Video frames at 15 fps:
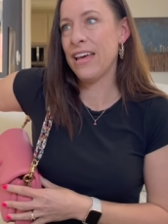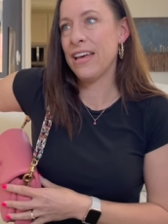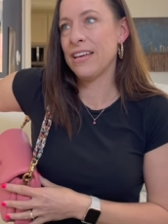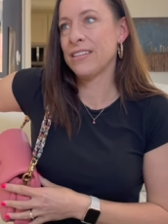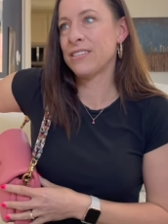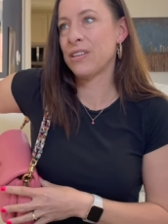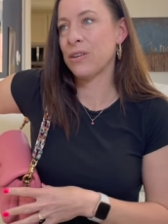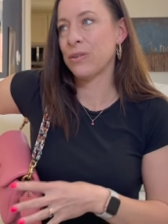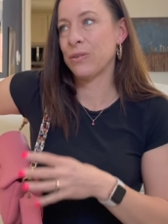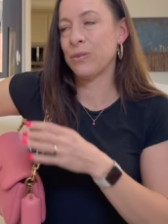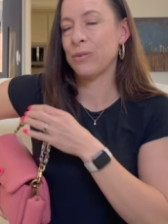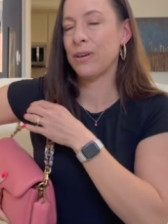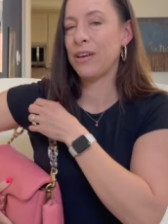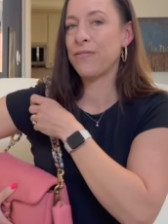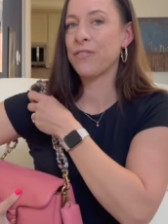
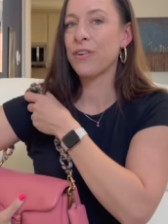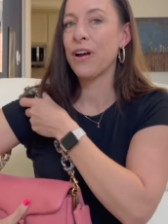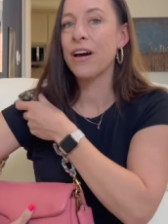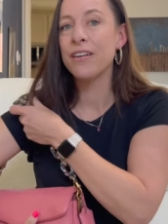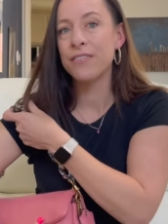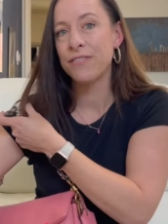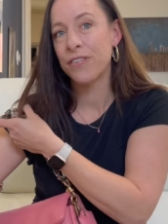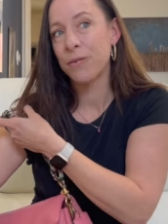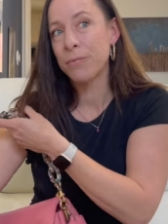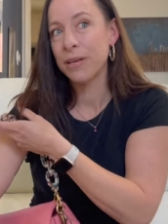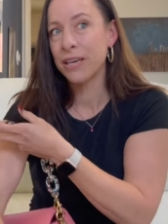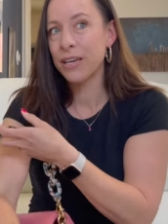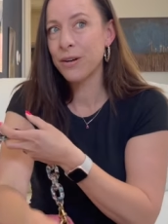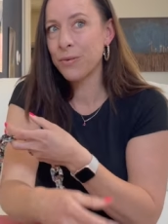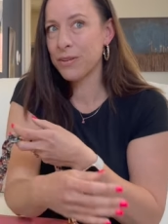So if you're
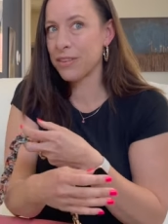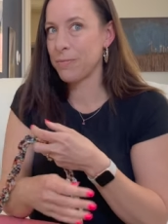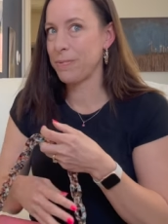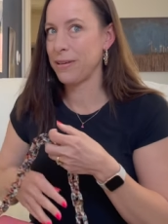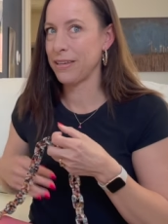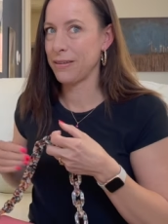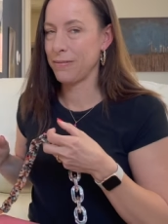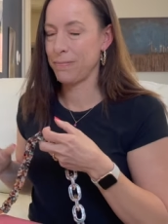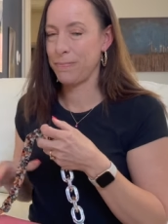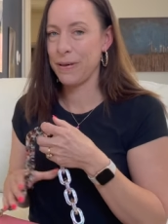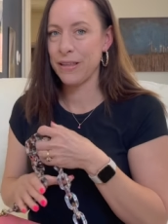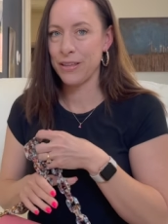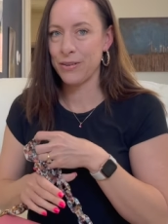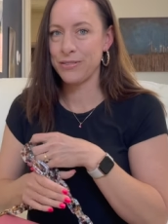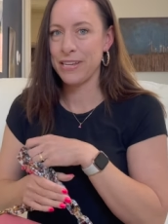unfamiliar with the pill
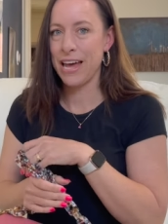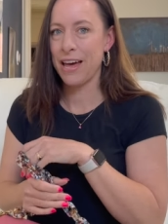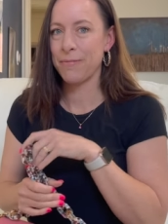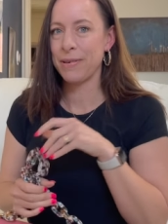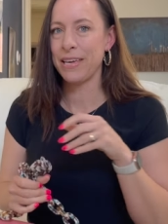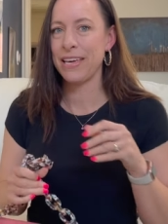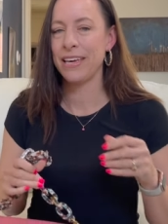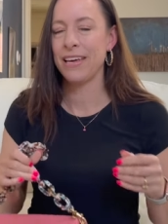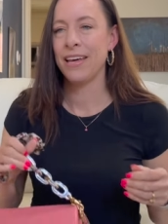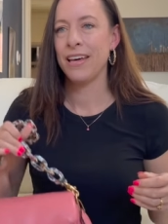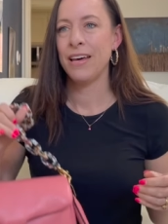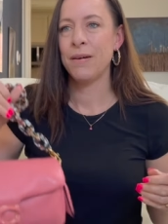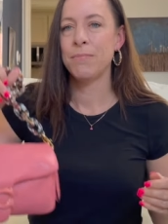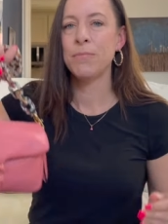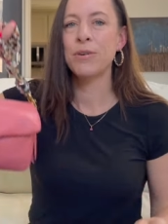pillow tabby,
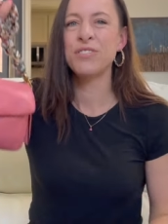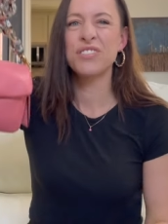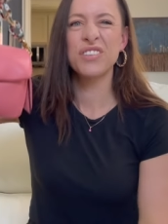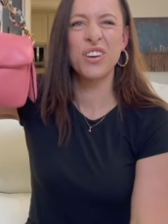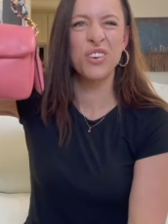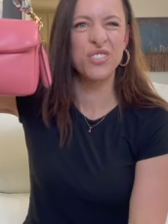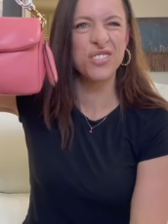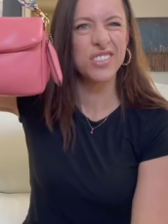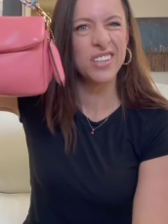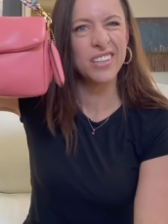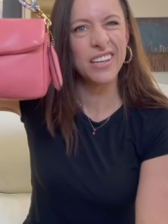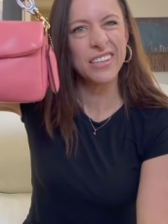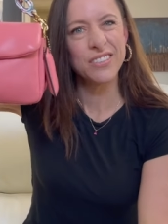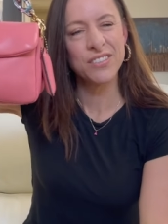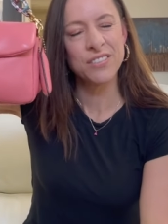most coach
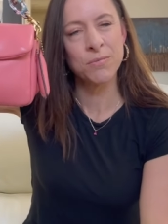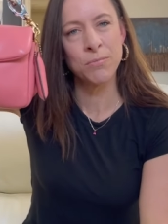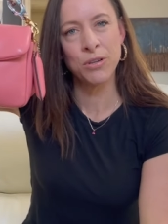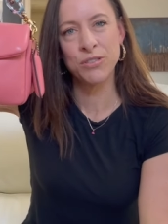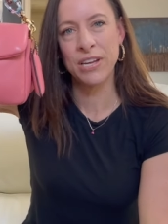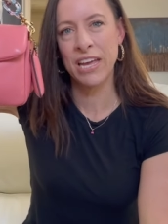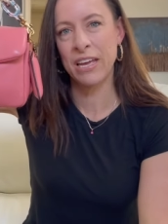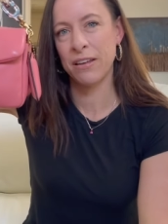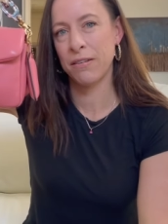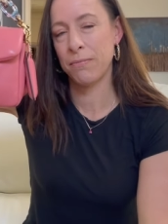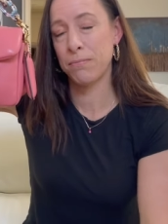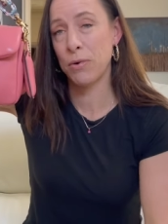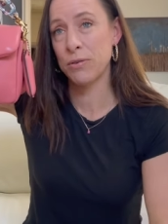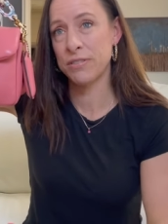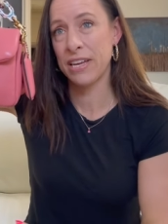collectors and most, hand
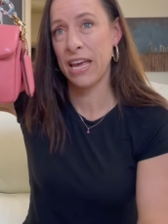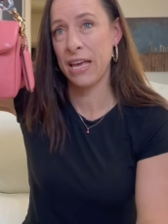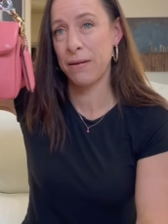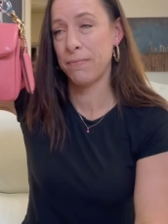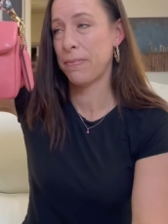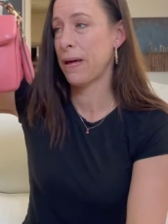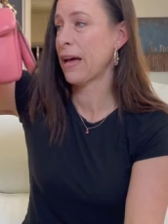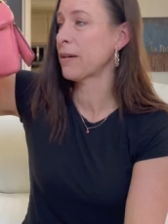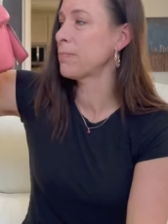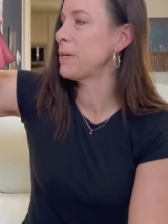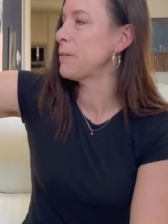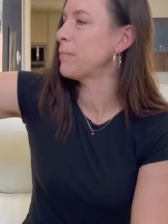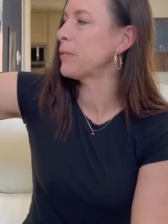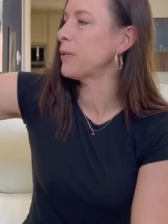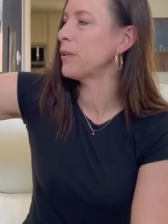most handbag
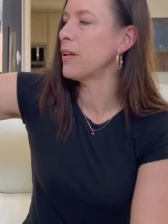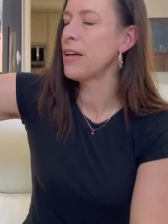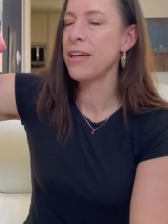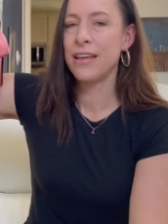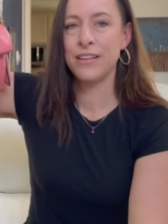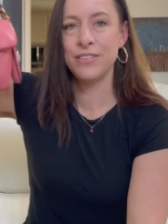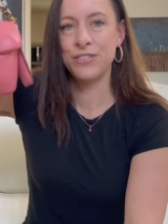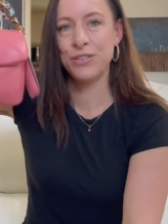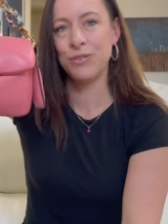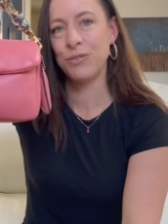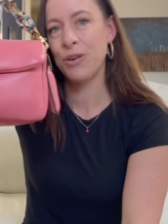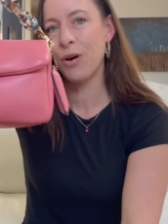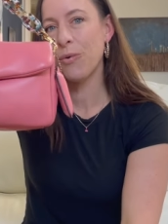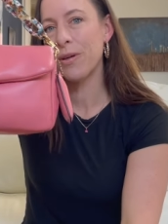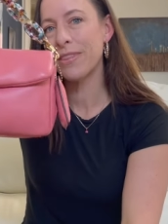people do
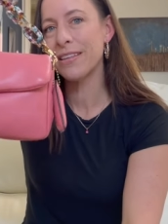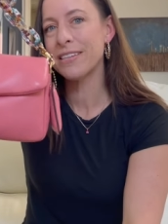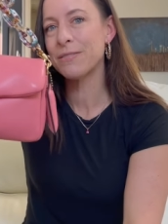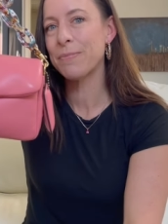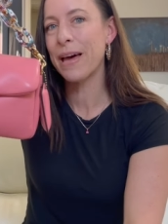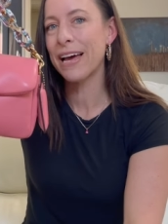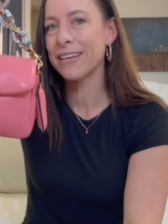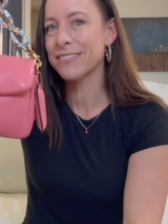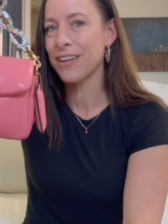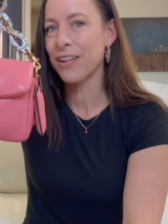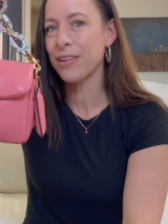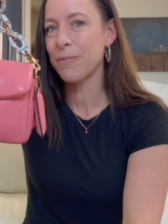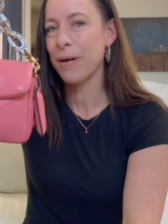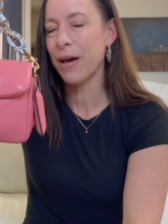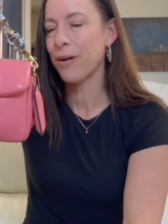know what this bag's all
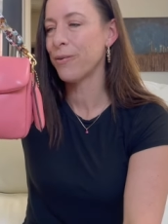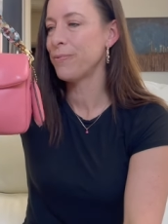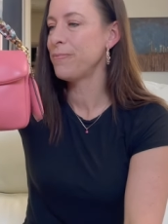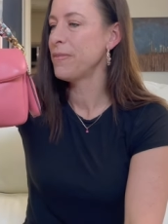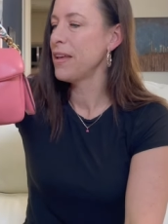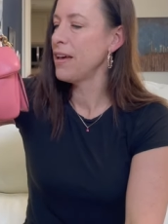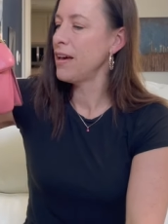about.